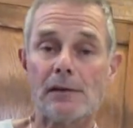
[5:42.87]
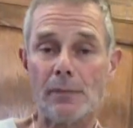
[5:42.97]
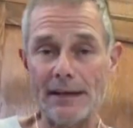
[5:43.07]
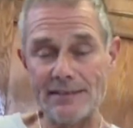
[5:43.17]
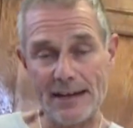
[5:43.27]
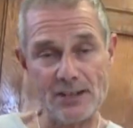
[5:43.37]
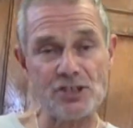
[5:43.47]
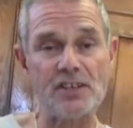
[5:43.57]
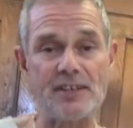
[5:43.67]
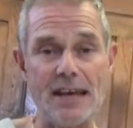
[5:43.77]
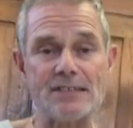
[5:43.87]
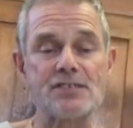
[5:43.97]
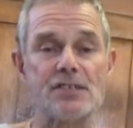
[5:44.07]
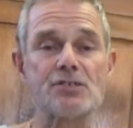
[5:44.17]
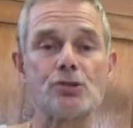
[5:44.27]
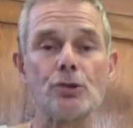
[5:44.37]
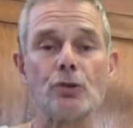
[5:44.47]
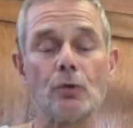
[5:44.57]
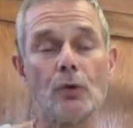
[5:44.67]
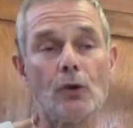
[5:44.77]
My intention next is
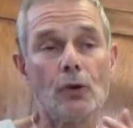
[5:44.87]
to